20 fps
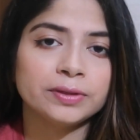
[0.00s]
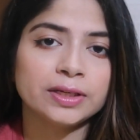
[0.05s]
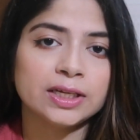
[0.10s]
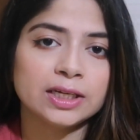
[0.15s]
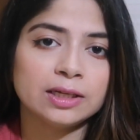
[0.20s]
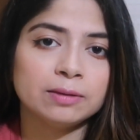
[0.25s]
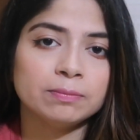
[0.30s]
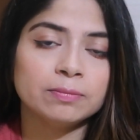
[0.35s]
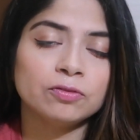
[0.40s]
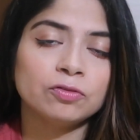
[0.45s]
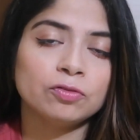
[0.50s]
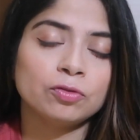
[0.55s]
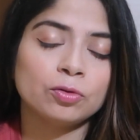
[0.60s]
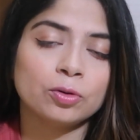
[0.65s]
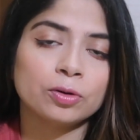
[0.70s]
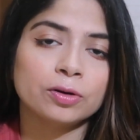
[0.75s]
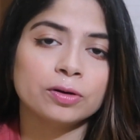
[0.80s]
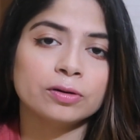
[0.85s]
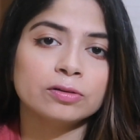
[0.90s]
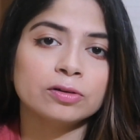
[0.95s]
eating
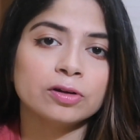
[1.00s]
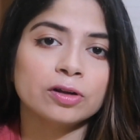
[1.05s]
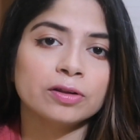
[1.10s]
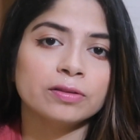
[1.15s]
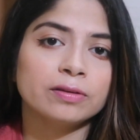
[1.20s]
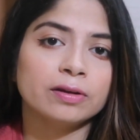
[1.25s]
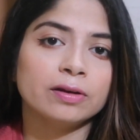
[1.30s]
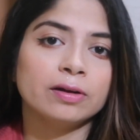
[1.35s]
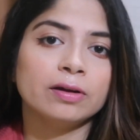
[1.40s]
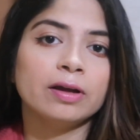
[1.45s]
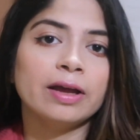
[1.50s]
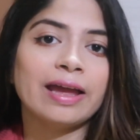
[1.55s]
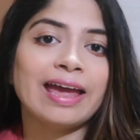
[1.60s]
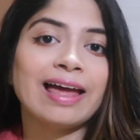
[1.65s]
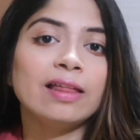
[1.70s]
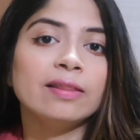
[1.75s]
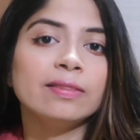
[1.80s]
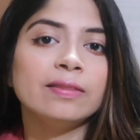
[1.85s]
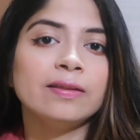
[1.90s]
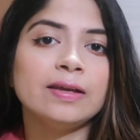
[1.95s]
before. Not the
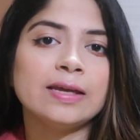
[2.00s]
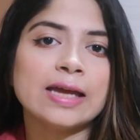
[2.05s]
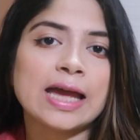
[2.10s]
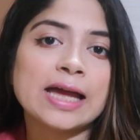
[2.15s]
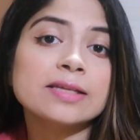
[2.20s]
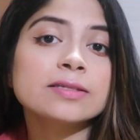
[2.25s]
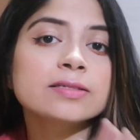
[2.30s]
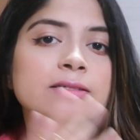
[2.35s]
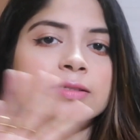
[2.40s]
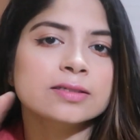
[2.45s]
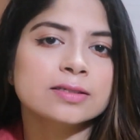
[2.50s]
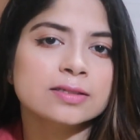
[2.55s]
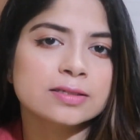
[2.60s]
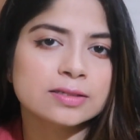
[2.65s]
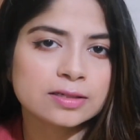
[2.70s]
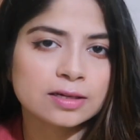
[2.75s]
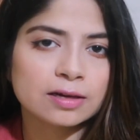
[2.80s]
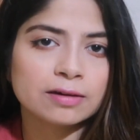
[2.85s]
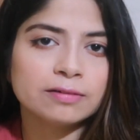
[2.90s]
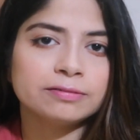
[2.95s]
healthiest
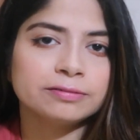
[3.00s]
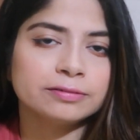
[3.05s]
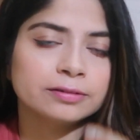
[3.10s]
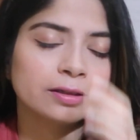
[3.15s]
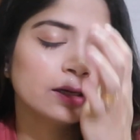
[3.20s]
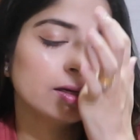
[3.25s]
stuff,